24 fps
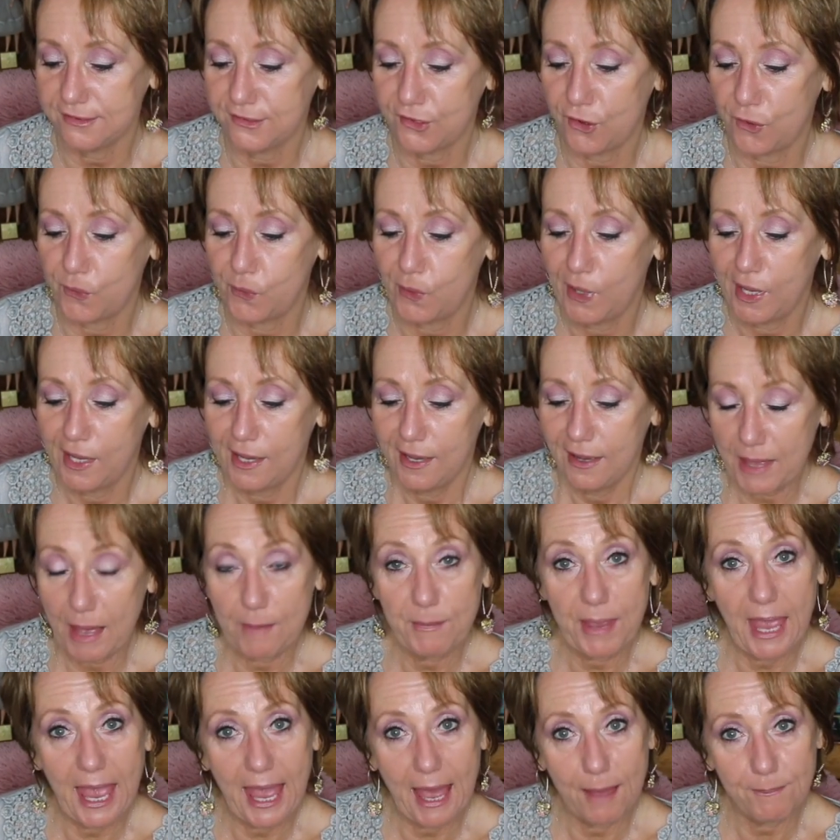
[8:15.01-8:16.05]
So
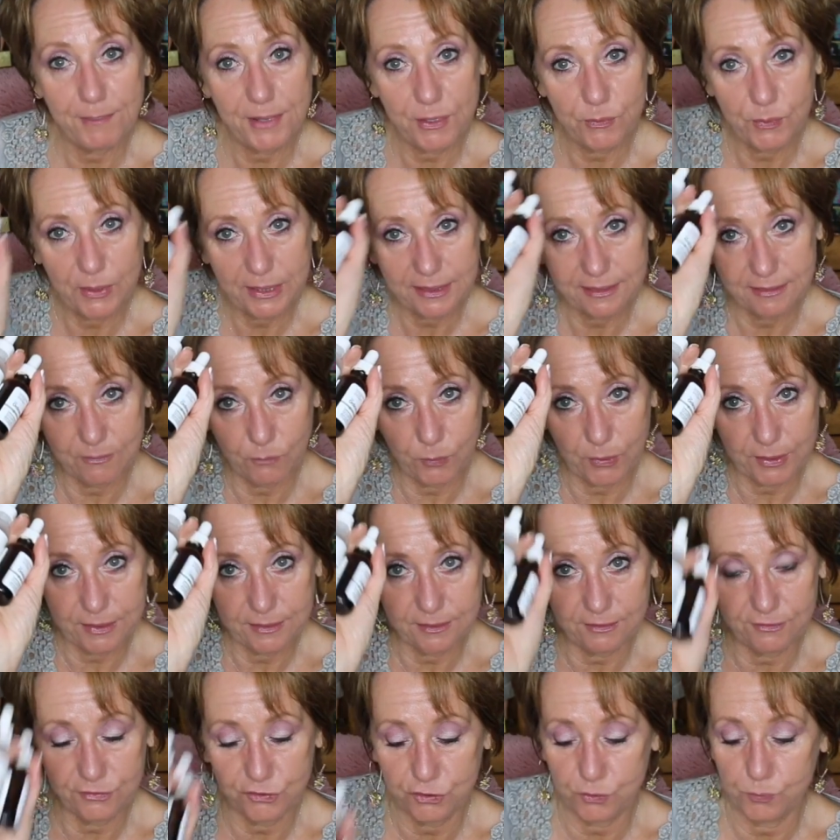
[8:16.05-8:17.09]
I'm happy with,
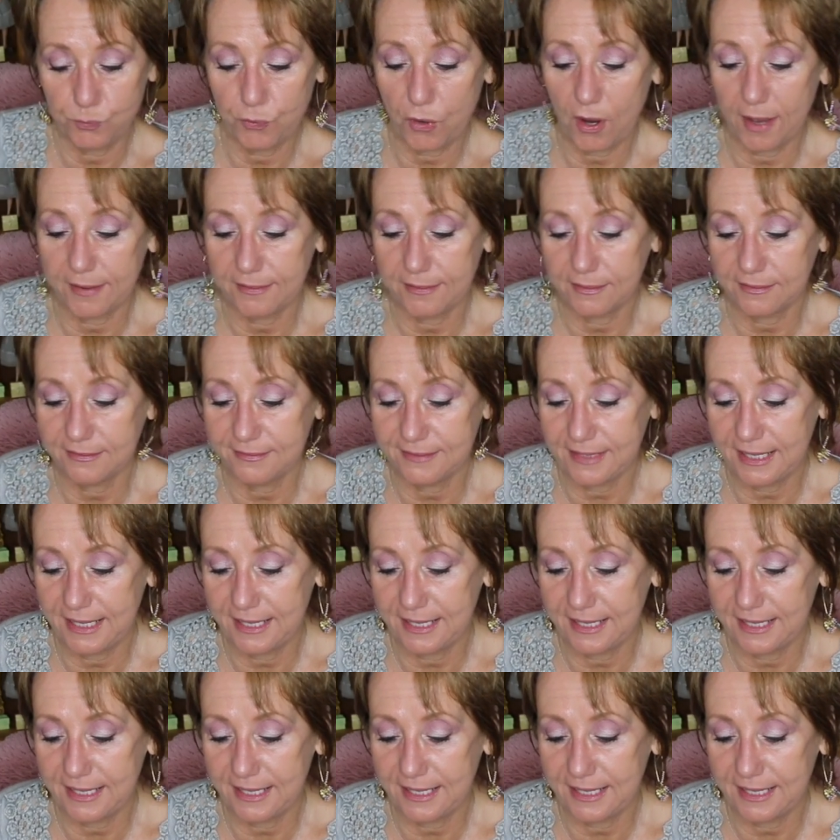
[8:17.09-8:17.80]
with these two products.